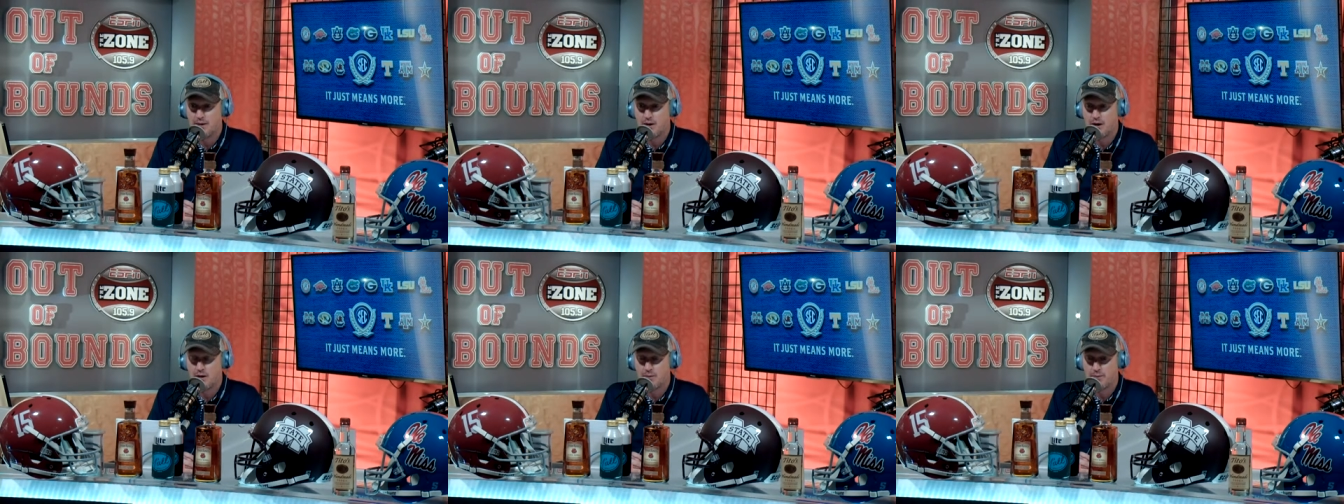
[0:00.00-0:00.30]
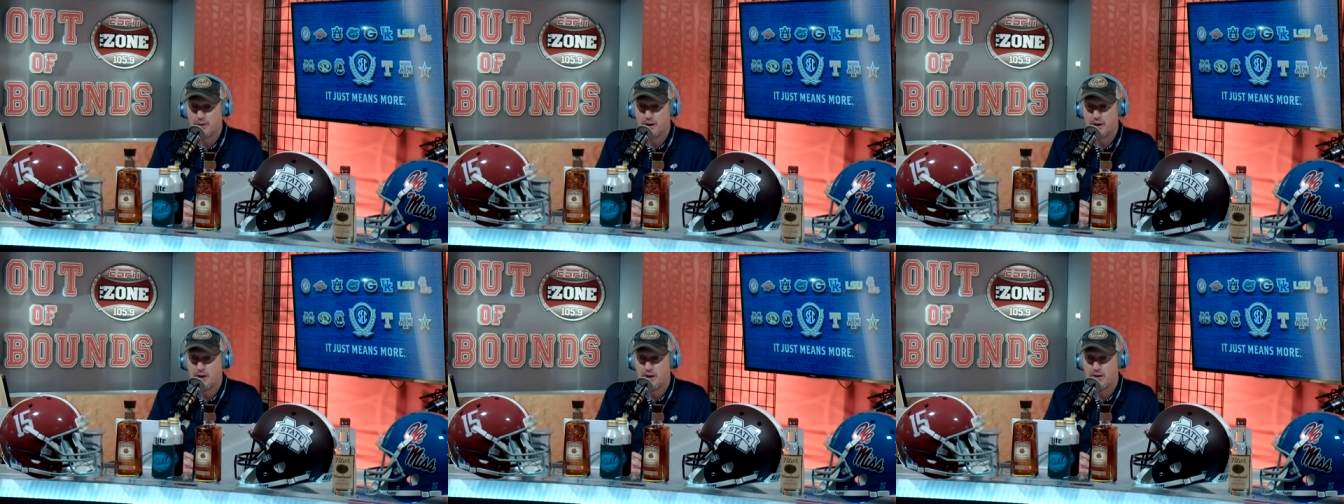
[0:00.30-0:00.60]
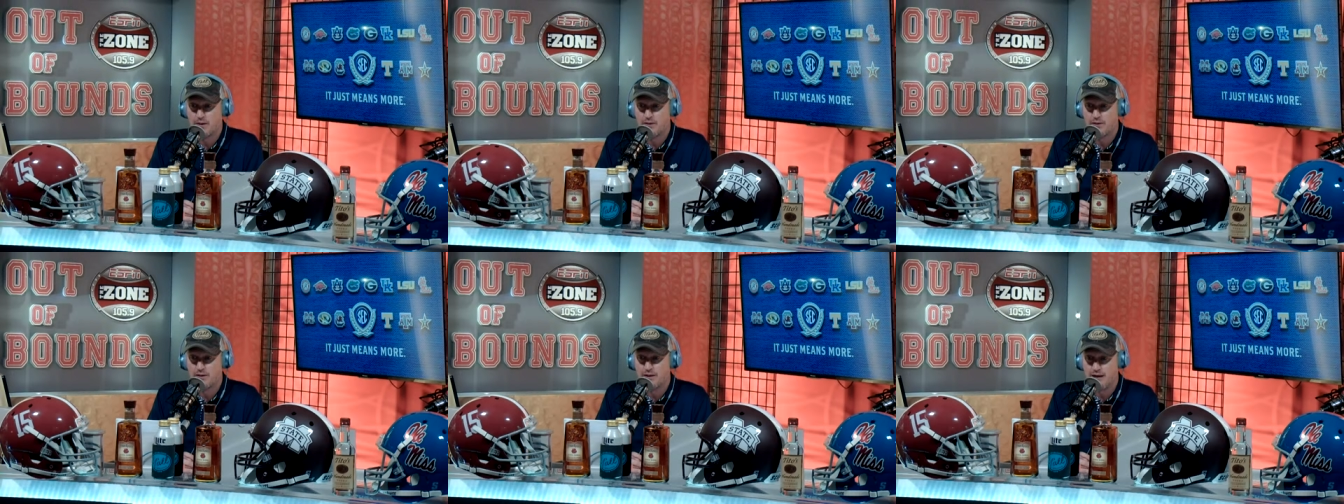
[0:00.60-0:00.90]

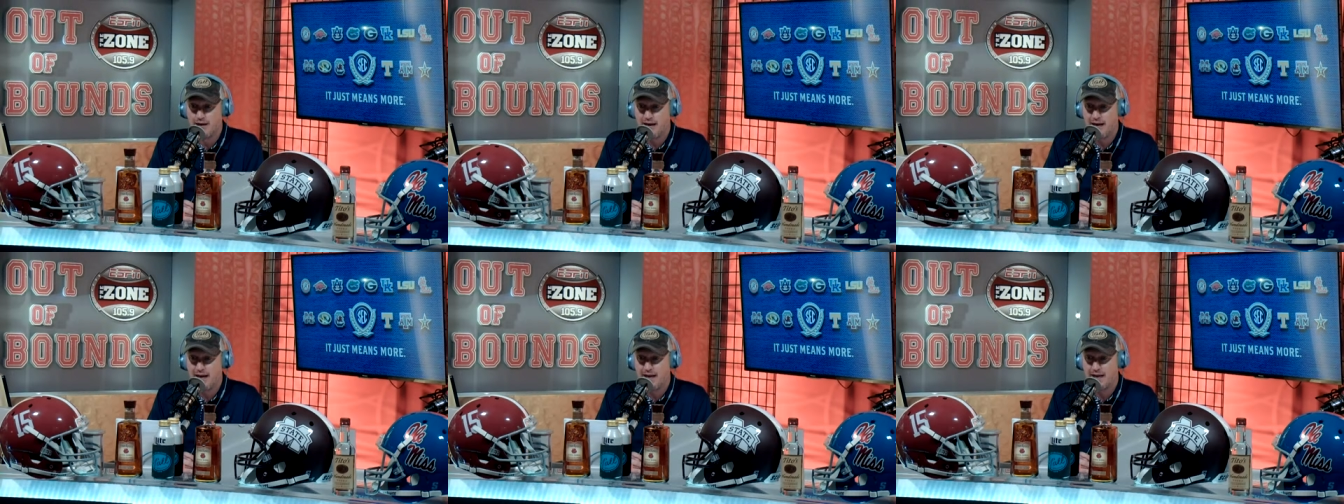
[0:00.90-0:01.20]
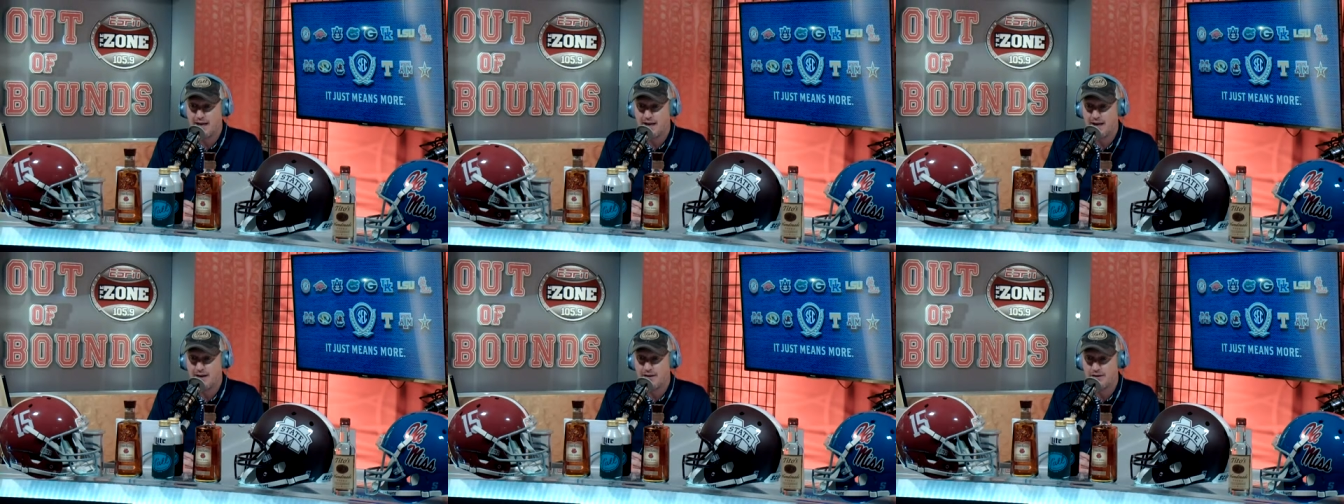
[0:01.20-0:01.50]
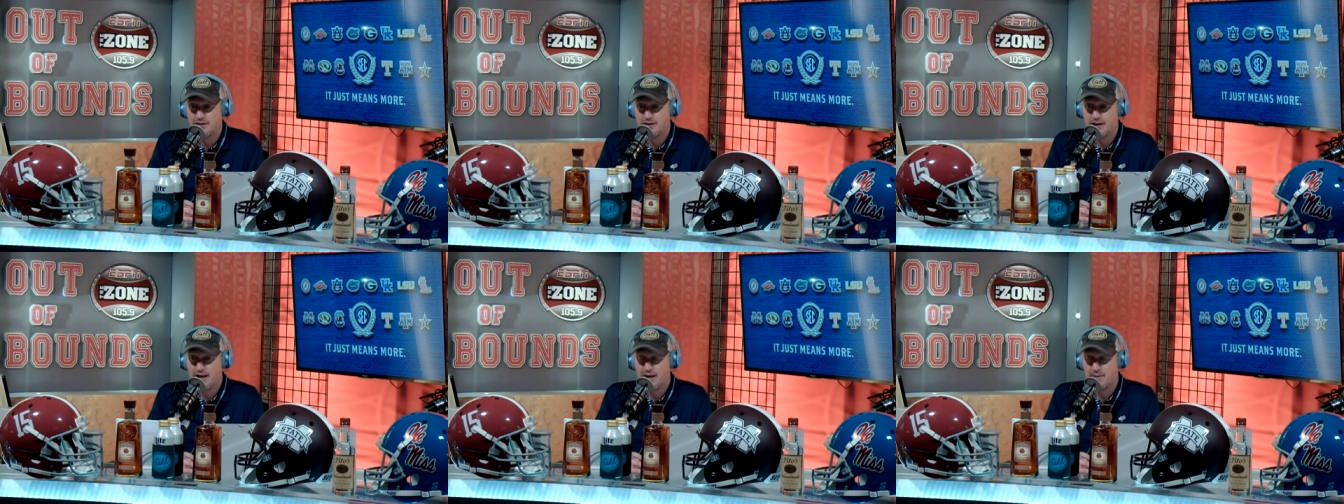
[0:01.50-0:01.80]
Harbaugh, Day, and
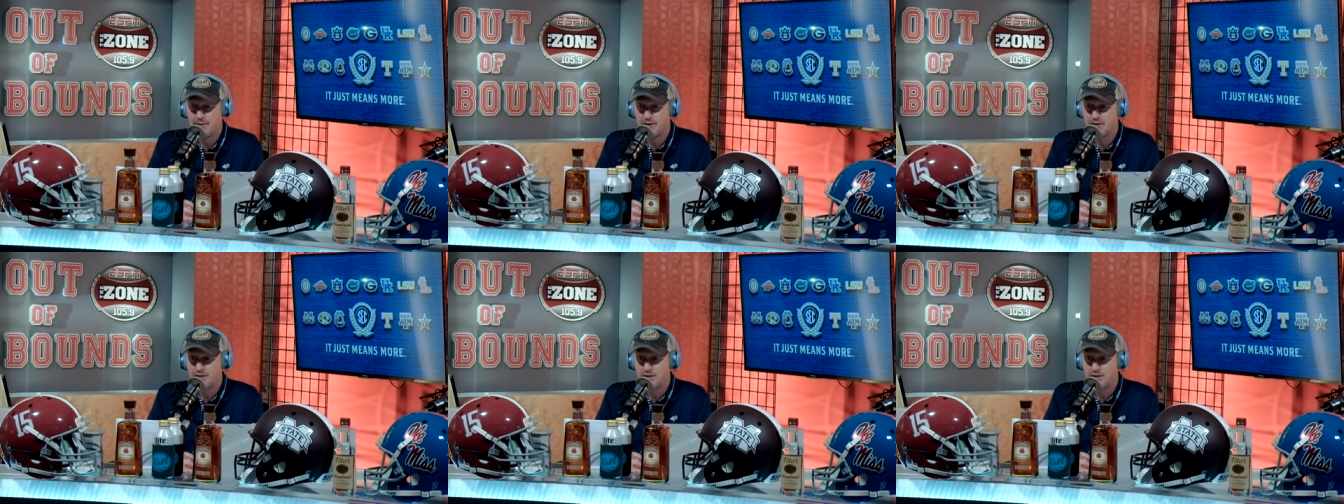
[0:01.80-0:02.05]
Saban.